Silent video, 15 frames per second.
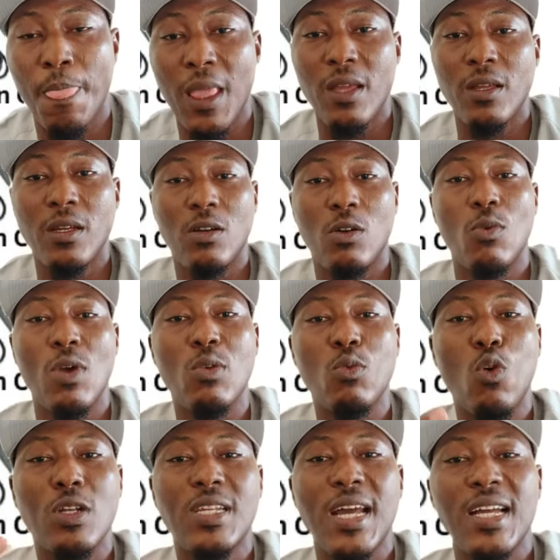When
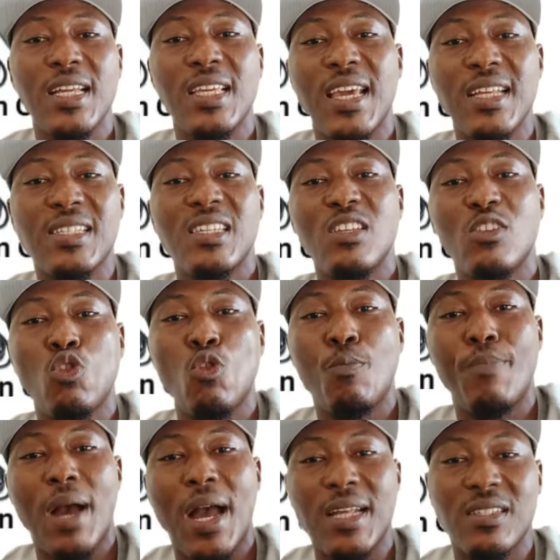water gets into
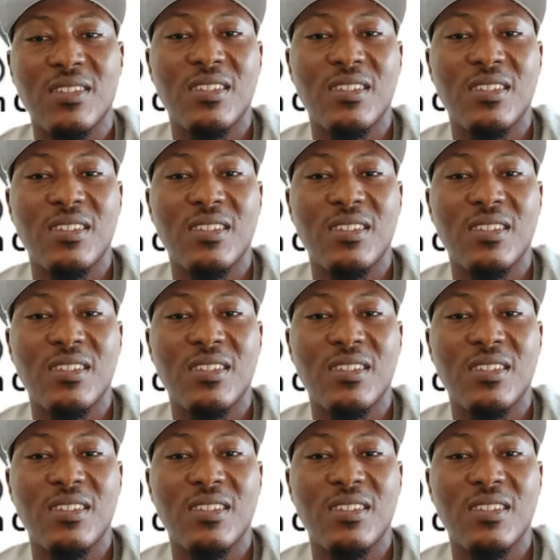parts,